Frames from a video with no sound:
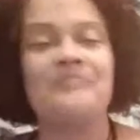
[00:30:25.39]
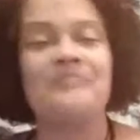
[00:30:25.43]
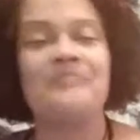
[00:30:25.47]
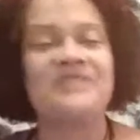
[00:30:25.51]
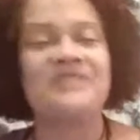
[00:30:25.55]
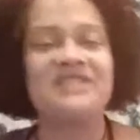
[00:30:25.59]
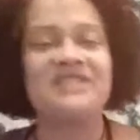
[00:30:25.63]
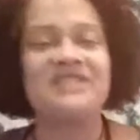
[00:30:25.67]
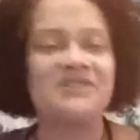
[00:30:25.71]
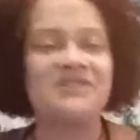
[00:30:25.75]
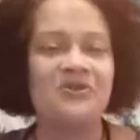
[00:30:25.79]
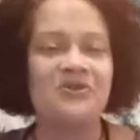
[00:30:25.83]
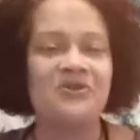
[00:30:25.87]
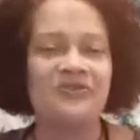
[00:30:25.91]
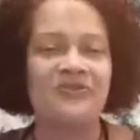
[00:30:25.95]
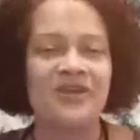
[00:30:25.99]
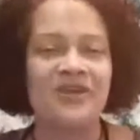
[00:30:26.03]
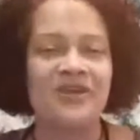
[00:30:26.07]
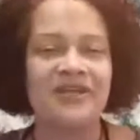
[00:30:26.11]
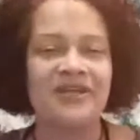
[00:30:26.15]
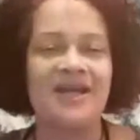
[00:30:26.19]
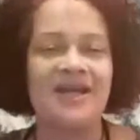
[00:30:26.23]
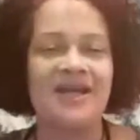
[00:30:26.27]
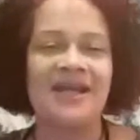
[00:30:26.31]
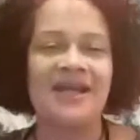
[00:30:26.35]
She's so
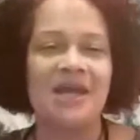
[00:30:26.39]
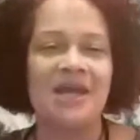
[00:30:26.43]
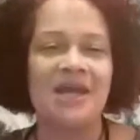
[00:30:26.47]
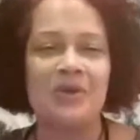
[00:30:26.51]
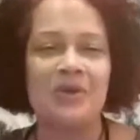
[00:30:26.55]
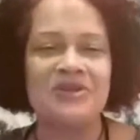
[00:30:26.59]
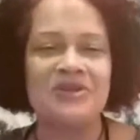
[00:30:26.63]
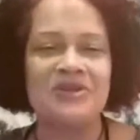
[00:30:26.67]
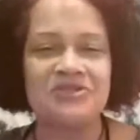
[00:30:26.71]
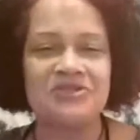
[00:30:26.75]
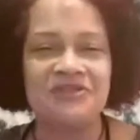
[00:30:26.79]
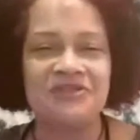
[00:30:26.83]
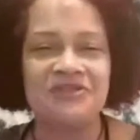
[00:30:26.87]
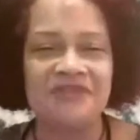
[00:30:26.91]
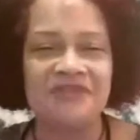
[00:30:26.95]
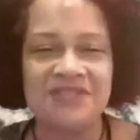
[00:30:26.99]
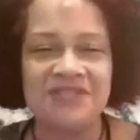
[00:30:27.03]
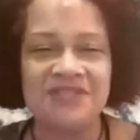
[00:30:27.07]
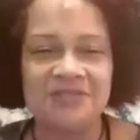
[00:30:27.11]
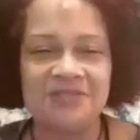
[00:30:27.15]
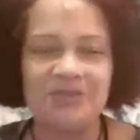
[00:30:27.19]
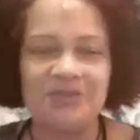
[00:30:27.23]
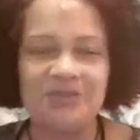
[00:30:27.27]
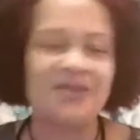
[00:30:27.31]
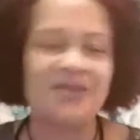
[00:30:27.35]
funny. I can't wait till she
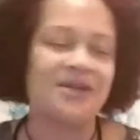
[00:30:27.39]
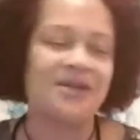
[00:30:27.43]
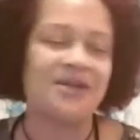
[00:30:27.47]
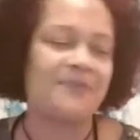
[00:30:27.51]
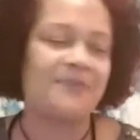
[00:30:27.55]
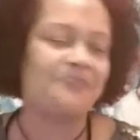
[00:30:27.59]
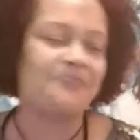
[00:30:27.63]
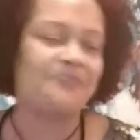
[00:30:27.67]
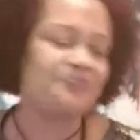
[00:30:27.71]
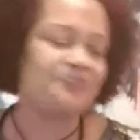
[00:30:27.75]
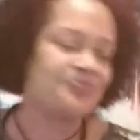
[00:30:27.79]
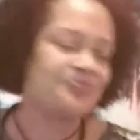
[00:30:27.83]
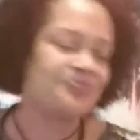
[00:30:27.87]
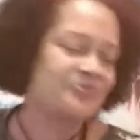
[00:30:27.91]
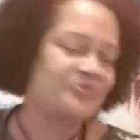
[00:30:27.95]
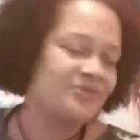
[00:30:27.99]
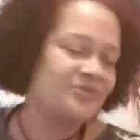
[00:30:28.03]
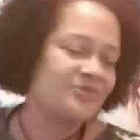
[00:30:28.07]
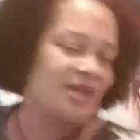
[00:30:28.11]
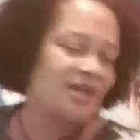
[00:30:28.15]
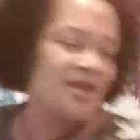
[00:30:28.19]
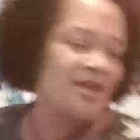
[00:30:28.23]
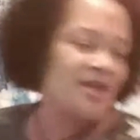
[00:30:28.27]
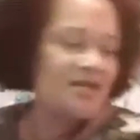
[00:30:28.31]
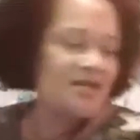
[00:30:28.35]
visits me again.
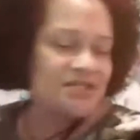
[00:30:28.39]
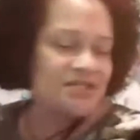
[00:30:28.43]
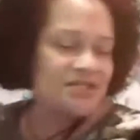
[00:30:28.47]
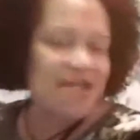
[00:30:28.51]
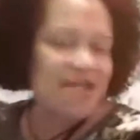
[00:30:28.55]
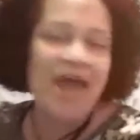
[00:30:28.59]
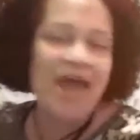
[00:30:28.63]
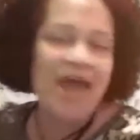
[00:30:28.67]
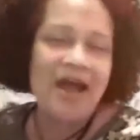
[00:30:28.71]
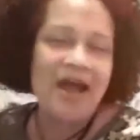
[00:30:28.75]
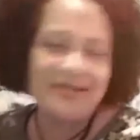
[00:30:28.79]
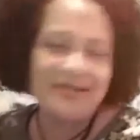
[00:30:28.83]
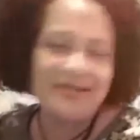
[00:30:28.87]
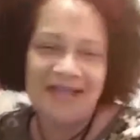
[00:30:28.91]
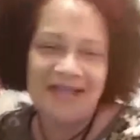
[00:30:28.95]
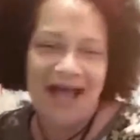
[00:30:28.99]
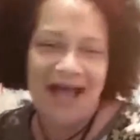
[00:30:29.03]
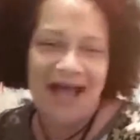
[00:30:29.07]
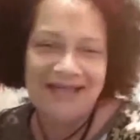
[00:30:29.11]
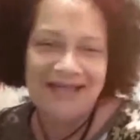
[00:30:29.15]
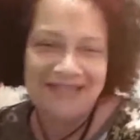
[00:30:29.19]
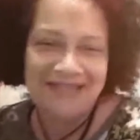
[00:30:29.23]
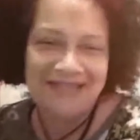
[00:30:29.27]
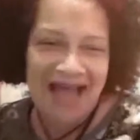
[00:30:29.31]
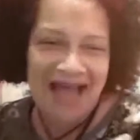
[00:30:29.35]
Shout out to
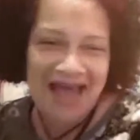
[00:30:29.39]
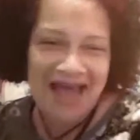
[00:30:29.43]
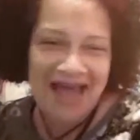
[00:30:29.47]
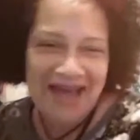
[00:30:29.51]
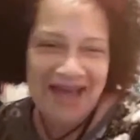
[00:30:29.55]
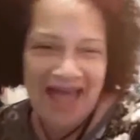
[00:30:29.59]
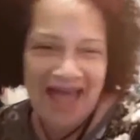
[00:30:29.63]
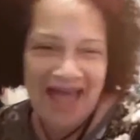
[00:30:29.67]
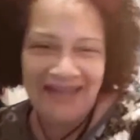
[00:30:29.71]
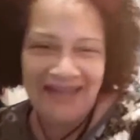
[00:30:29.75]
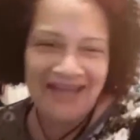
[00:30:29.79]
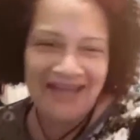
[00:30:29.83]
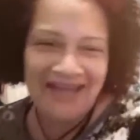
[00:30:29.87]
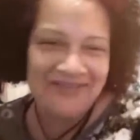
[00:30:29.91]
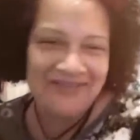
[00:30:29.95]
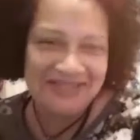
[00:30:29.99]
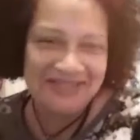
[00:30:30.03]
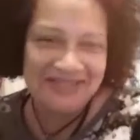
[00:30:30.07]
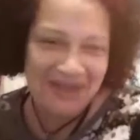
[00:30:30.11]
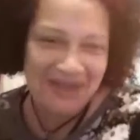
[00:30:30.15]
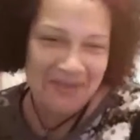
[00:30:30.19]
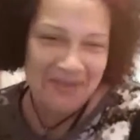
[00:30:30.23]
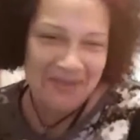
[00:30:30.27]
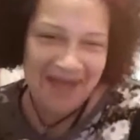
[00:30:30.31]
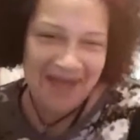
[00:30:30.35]
Aunt Donna. I love you
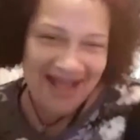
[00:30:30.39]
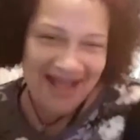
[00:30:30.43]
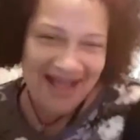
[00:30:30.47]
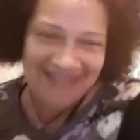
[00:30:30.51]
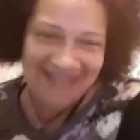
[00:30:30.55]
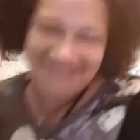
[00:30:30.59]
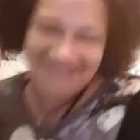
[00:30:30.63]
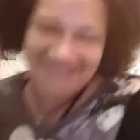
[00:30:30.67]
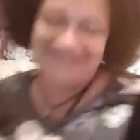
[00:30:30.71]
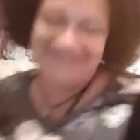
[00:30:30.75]
so much.